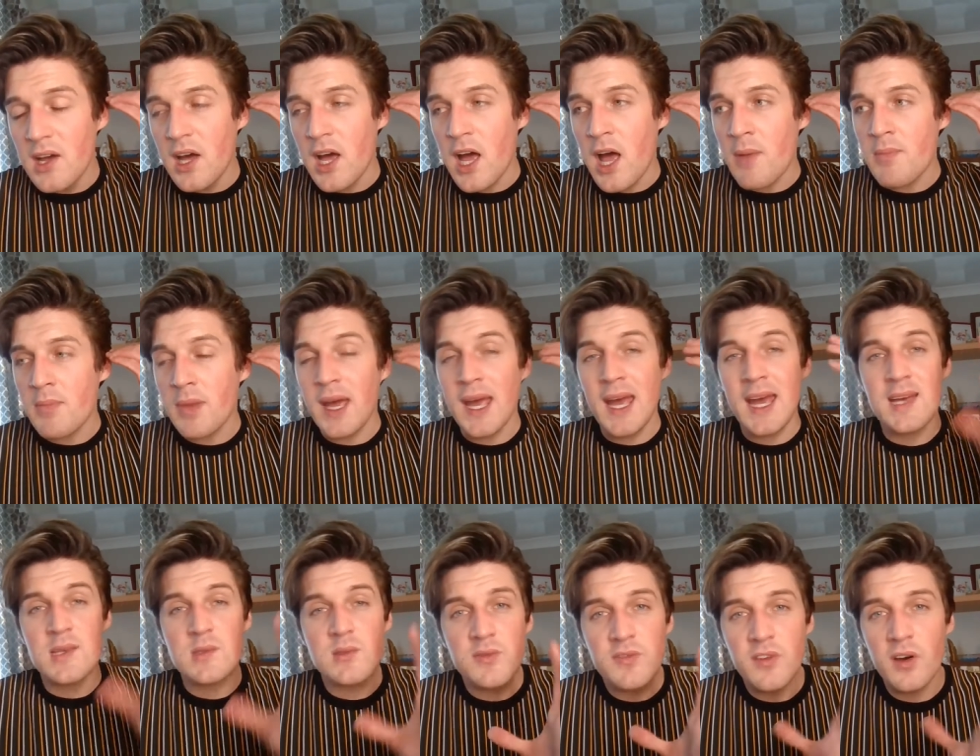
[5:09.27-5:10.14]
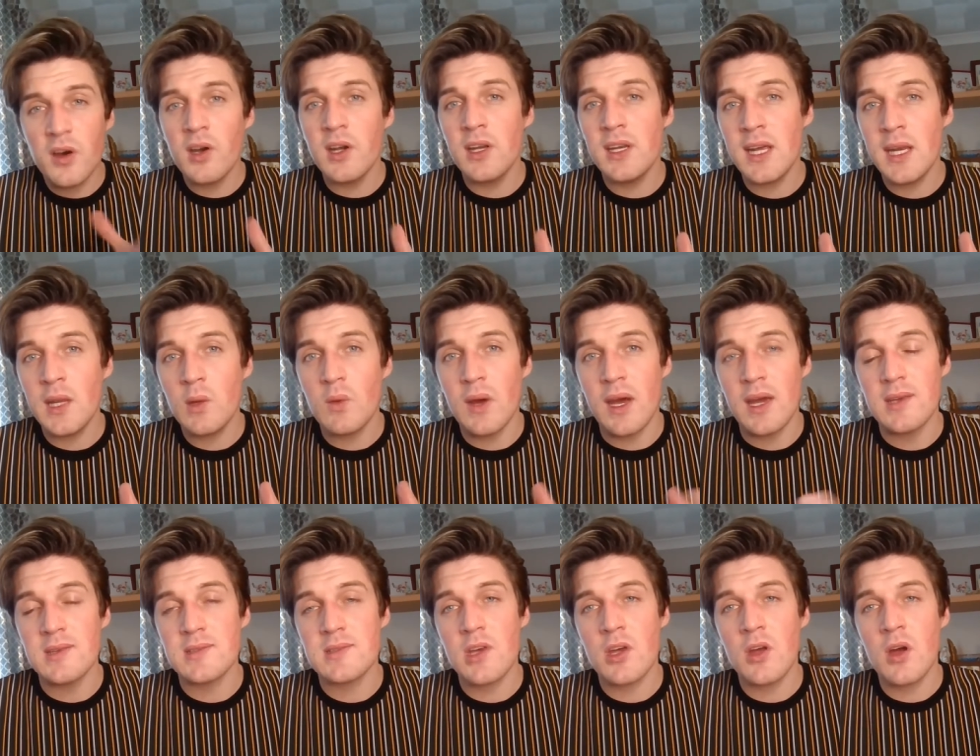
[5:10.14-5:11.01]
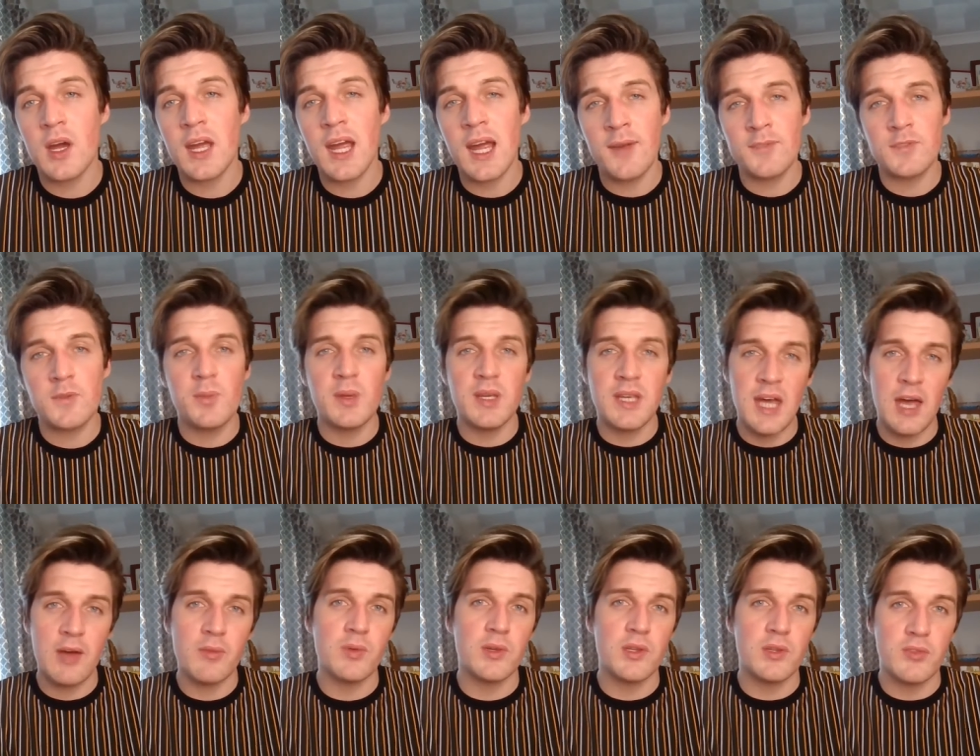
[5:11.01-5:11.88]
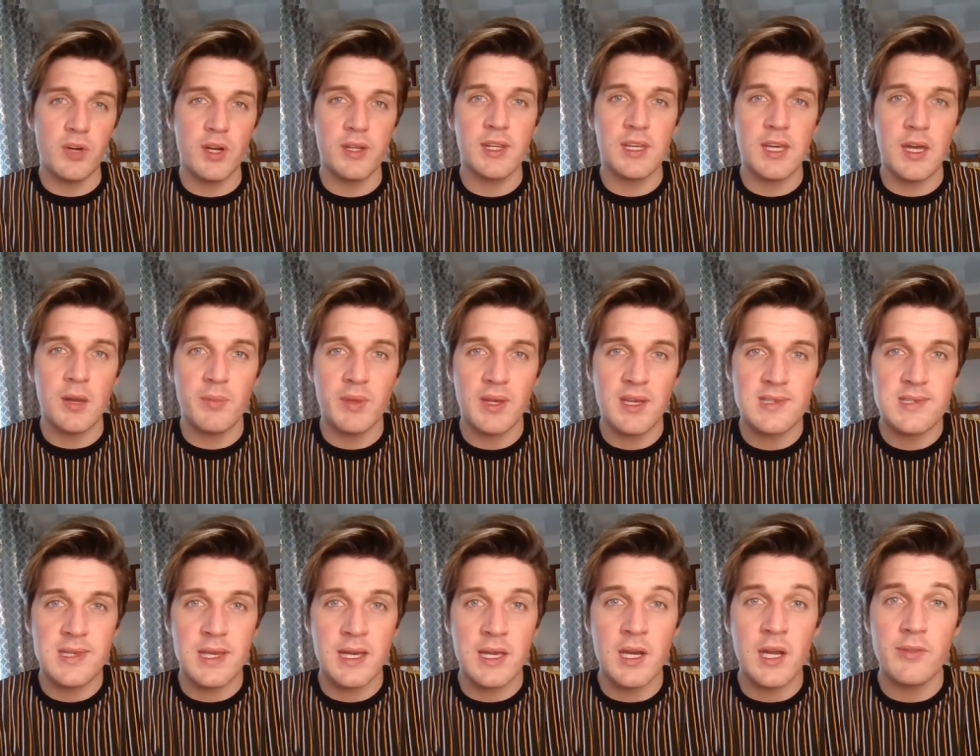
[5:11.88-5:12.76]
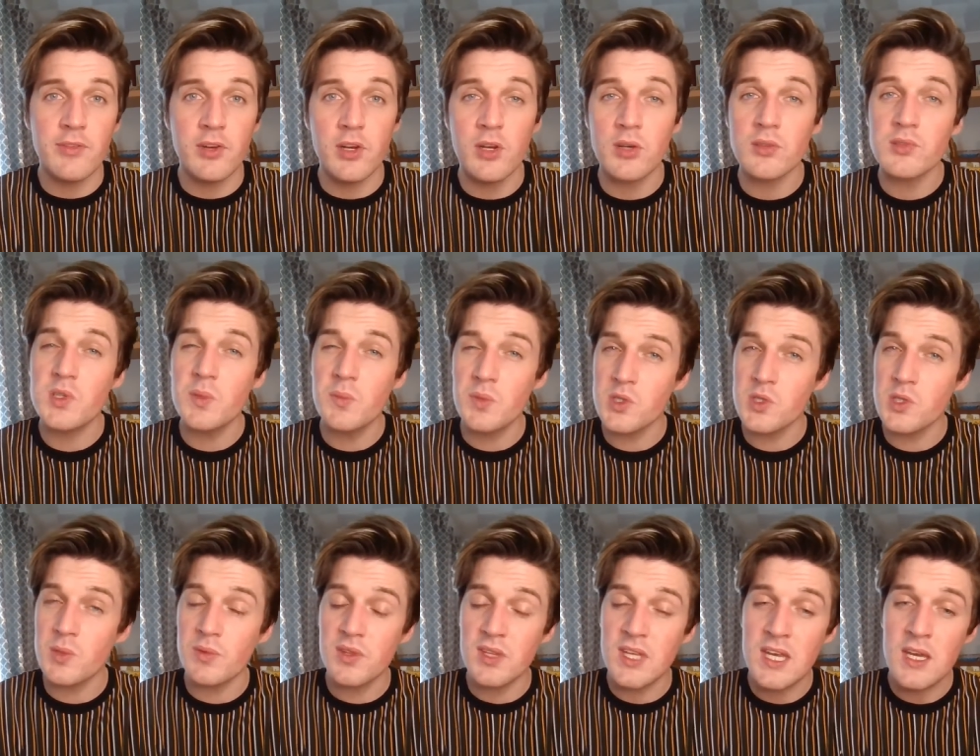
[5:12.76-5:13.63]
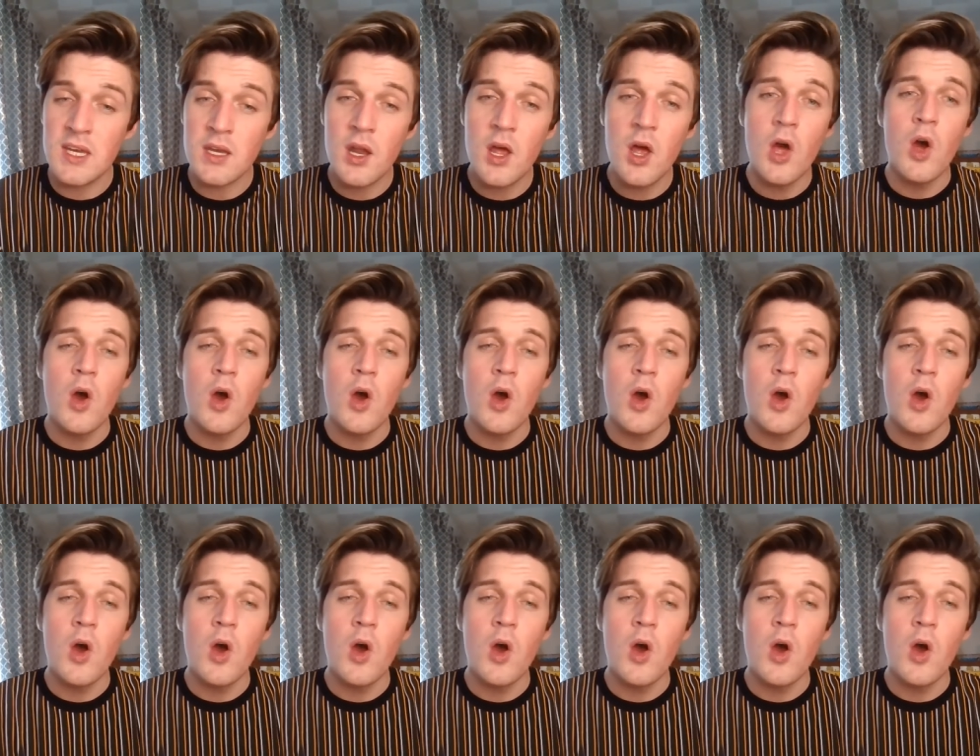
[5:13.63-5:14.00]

Um, my hair's fine anyway, so I have to be careful with the right cut because it can either look super, super thin